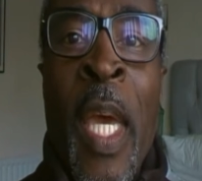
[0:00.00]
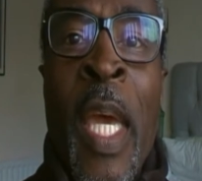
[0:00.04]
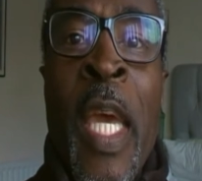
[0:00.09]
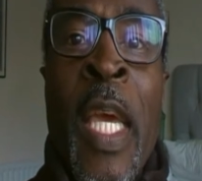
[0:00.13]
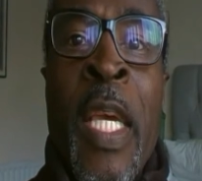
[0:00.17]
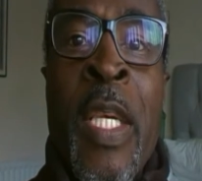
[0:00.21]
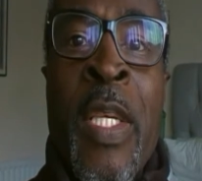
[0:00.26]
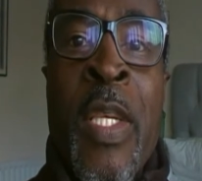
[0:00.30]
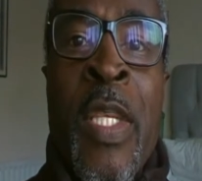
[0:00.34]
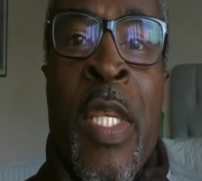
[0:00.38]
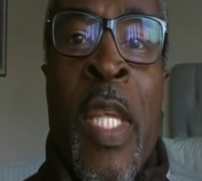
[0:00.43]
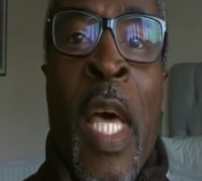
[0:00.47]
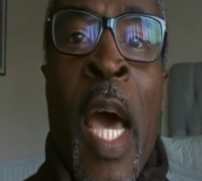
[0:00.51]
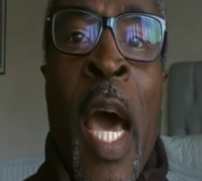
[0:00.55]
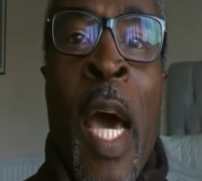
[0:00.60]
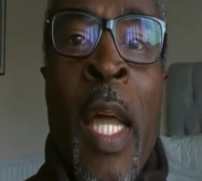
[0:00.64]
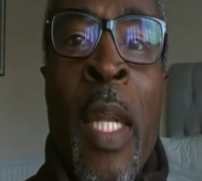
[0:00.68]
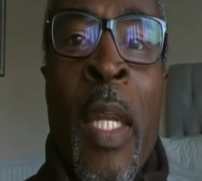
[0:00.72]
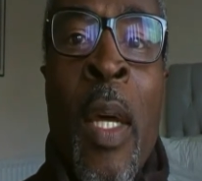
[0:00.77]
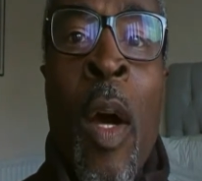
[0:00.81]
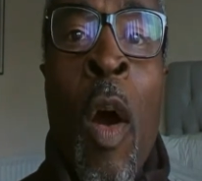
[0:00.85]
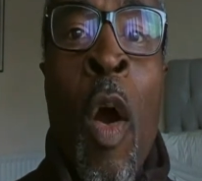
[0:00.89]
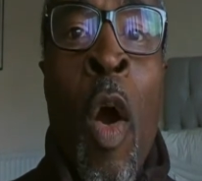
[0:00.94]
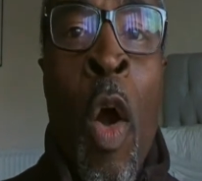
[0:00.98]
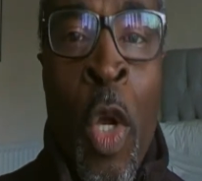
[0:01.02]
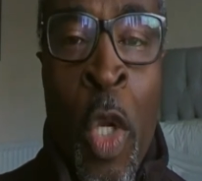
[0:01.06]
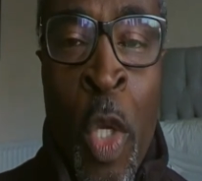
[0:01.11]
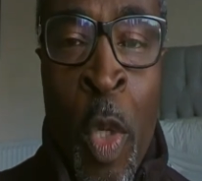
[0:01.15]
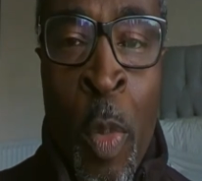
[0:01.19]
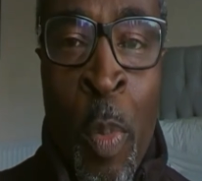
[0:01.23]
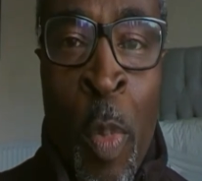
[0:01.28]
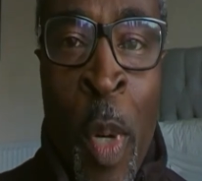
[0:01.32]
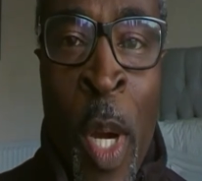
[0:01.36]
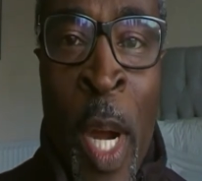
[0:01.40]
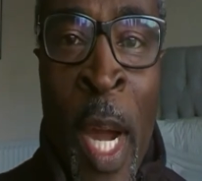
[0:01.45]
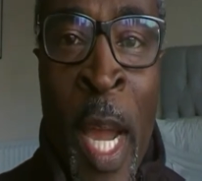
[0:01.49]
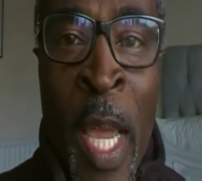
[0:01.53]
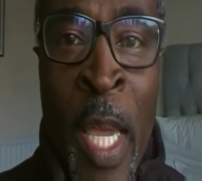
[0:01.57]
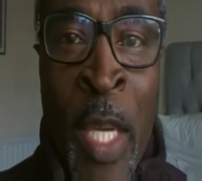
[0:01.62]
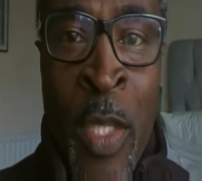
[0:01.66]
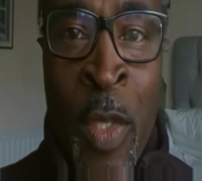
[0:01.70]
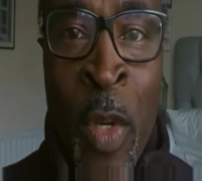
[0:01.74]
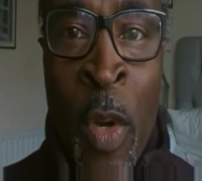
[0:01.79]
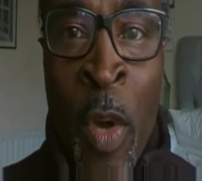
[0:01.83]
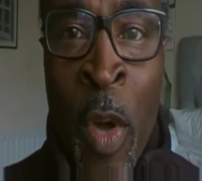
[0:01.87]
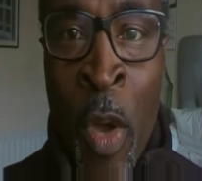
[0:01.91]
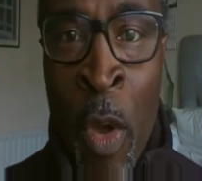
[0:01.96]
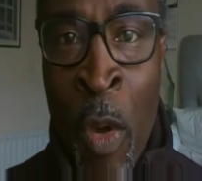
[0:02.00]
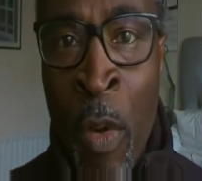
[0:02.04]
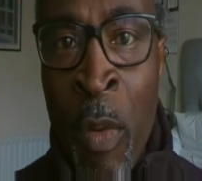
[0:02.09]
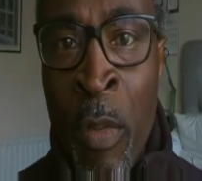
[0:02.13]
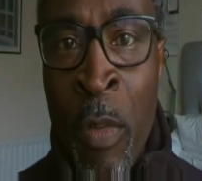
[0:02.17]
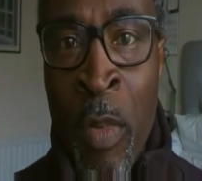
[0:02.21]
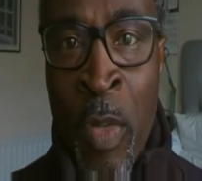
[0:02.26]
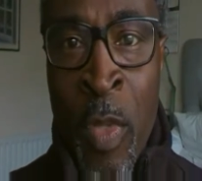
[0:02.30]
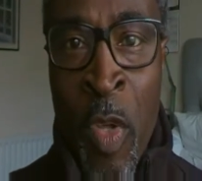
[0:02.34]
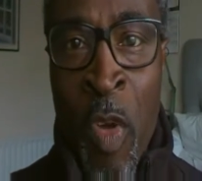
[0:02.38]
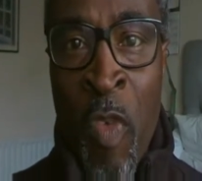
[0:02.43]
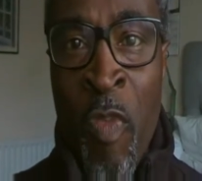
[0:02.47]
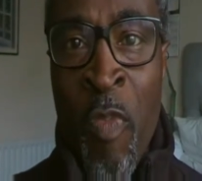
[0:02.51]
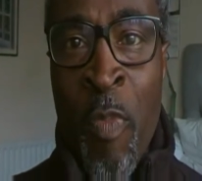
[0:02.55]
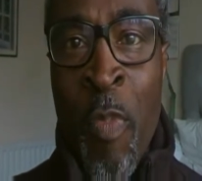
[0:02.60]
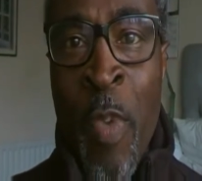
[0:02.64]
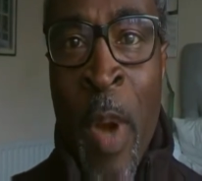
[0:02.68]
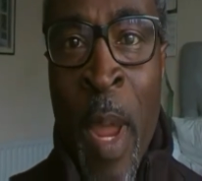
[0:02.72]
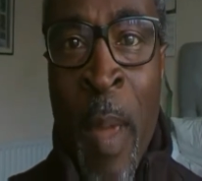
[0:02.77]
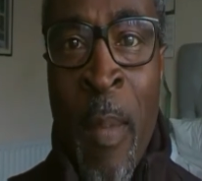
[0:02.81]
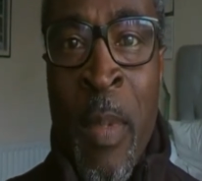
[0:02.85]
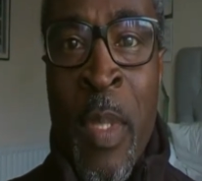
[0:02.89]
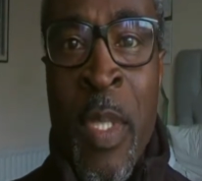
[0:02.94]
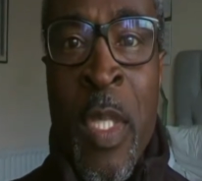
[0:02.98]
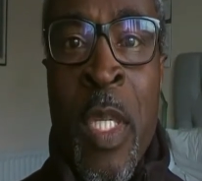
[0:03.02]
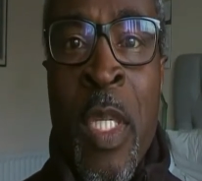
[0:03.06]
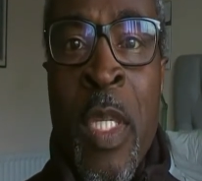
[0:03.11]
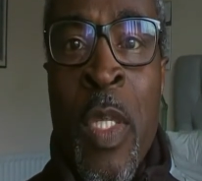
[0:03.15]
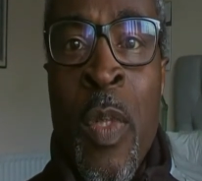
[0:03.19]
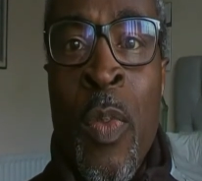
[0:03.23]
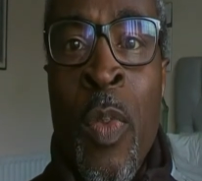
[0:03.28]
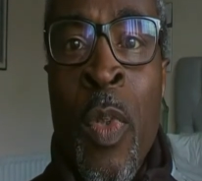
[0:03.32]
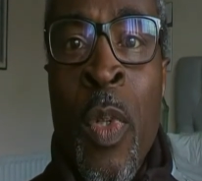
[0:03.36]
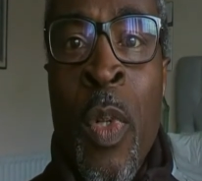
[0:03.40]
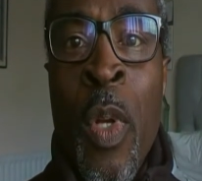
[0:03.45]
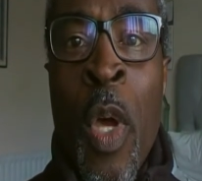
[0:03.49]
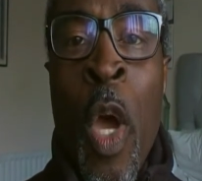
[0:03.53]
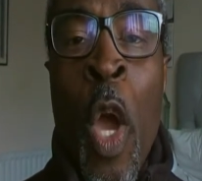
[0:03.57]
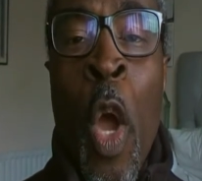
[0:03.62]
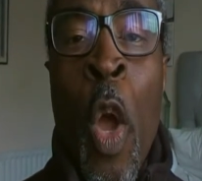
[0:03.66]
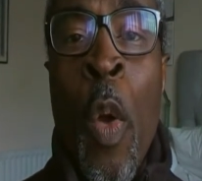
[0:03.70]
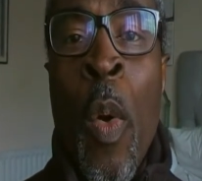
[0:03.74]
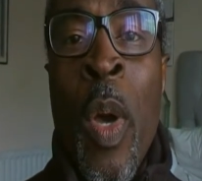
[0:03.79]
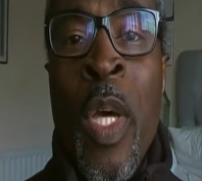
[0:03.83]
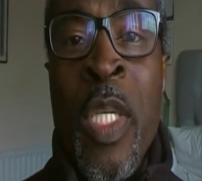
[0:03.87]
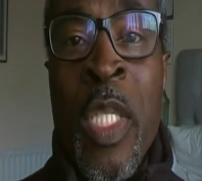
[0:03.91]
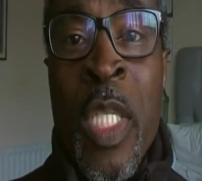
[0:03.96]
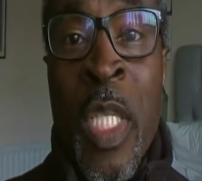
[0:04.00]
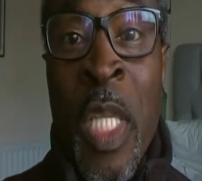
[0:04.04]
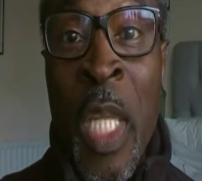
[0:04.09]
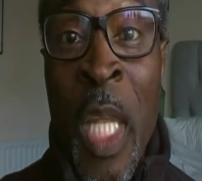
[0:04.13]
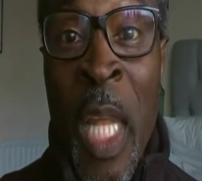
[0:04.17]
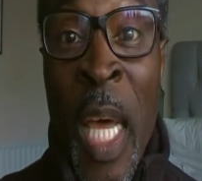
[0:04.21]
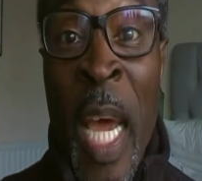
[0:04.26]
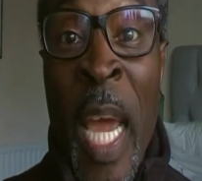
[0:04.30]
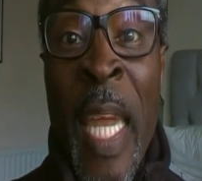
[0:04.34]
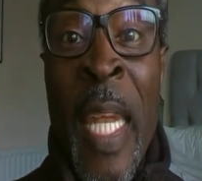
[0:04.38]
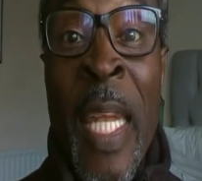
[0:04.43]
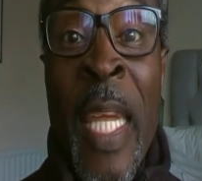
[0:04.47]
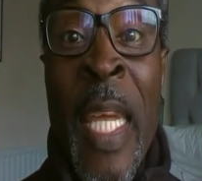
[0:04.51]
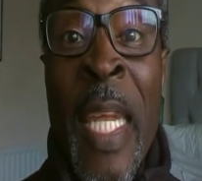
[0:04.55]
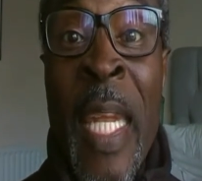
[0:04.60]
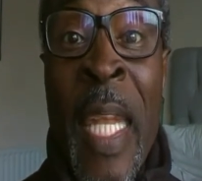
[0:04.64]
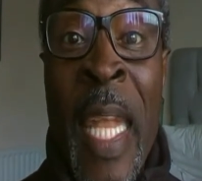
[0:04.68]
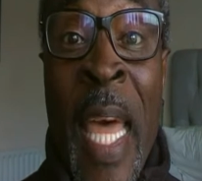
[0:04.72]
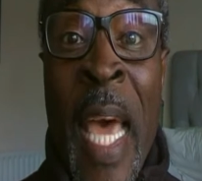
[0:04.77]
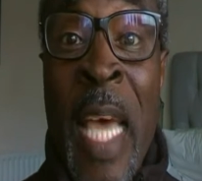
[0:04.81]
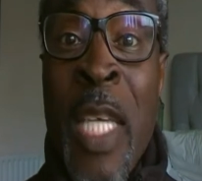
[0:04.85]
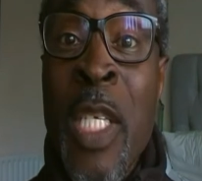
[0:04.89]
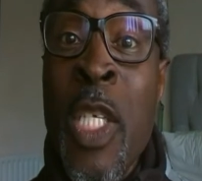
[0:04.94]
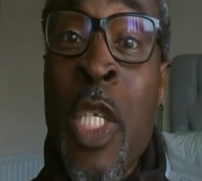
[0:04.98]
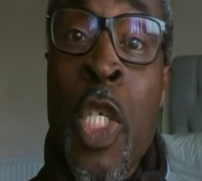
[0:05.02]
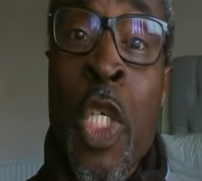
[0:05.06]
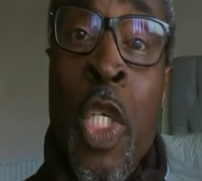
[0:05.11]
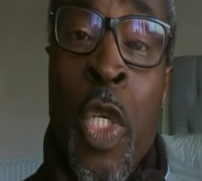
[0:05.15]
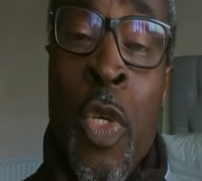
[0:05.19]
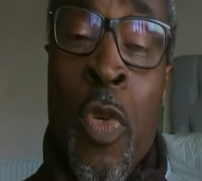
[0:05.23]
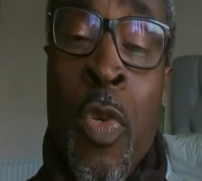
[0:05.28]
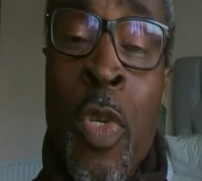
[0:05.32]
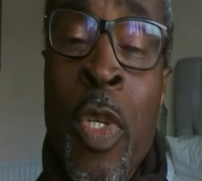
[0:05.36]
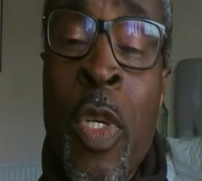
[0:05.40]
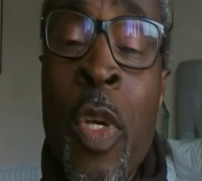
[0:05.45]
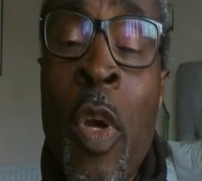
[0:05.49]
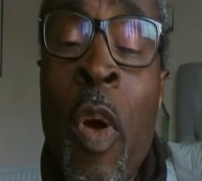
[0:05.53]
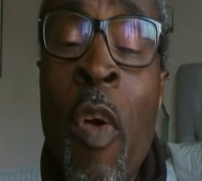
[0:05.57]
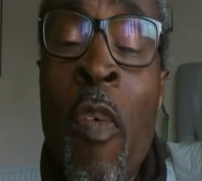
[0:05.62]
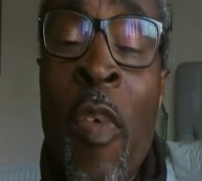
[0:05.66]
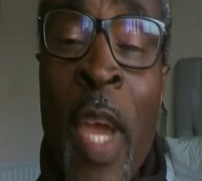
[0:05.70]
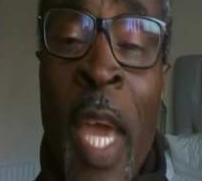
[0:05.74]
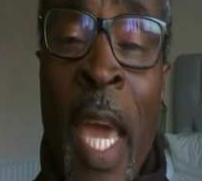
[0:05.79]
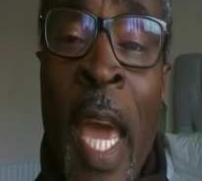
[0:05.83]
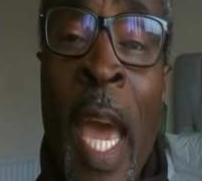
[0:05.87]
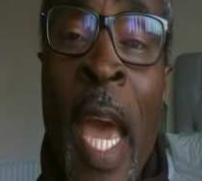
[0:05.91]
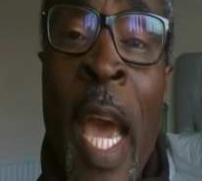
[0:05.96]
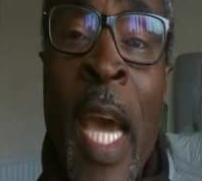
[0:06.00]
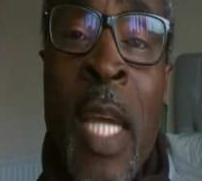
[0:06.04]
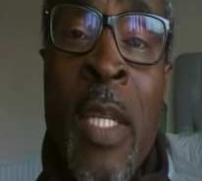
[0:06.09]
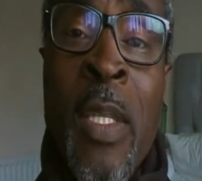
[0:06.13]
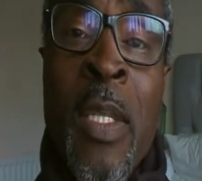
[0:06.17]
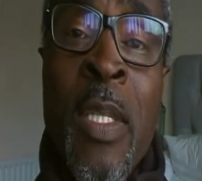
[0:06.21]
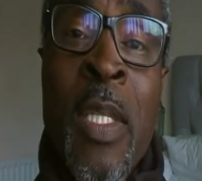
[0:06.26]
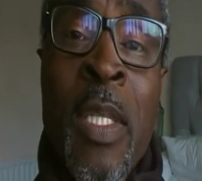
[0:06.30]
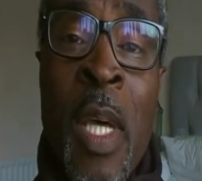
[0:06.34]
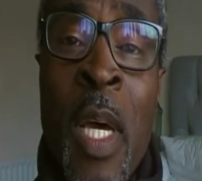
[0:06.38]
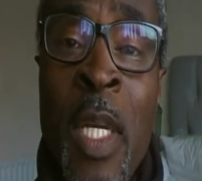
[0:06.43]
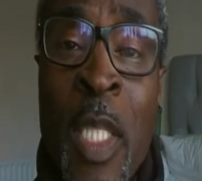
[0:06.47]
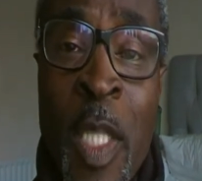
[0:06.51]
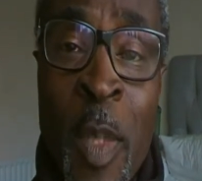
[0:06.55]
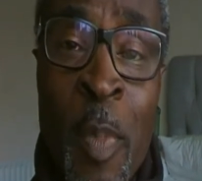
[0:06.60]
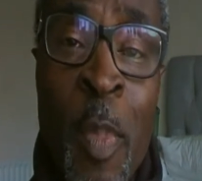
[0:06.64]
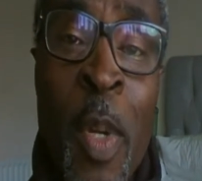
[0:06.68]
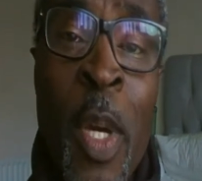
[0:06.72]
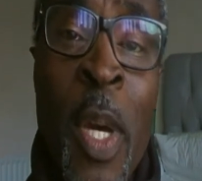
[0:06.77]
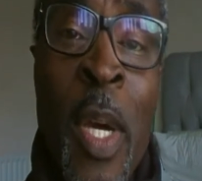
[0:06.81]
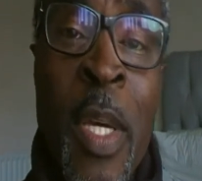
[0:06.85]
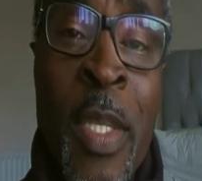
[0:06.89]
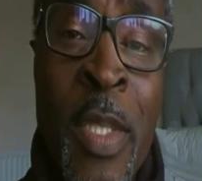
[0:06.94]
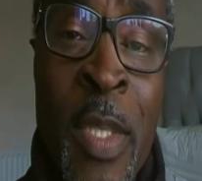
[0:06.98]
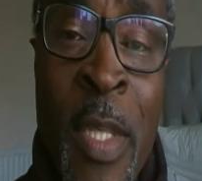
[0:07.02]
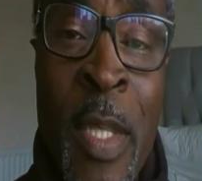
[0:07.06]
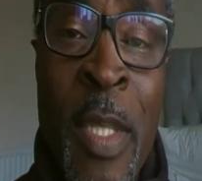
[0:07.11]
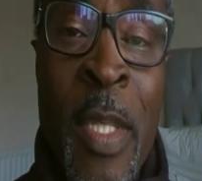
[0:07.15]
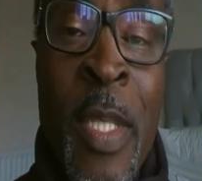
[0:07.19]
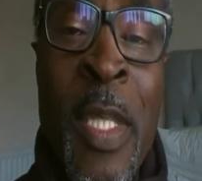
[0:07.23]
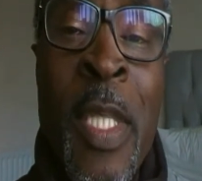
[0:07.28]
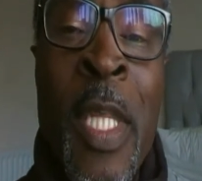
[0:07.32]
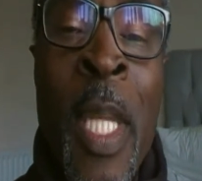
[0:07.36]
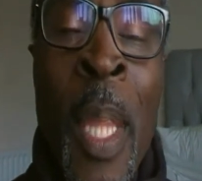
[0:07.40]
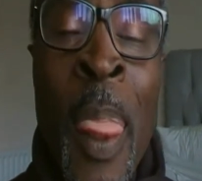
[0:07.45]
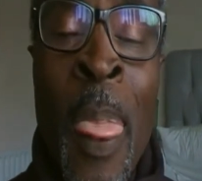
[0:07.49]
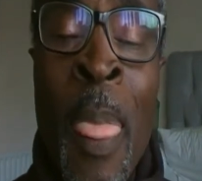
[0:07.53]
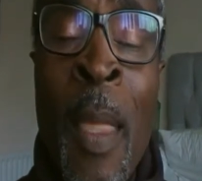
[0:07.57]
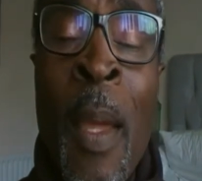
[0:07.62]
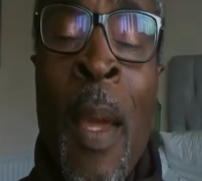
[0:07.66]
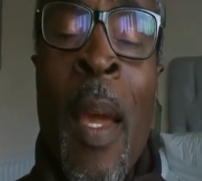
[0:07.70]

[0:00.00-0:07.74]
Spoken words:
is that occupiers or owners of premises would owe a slightly less duty of care to such persons.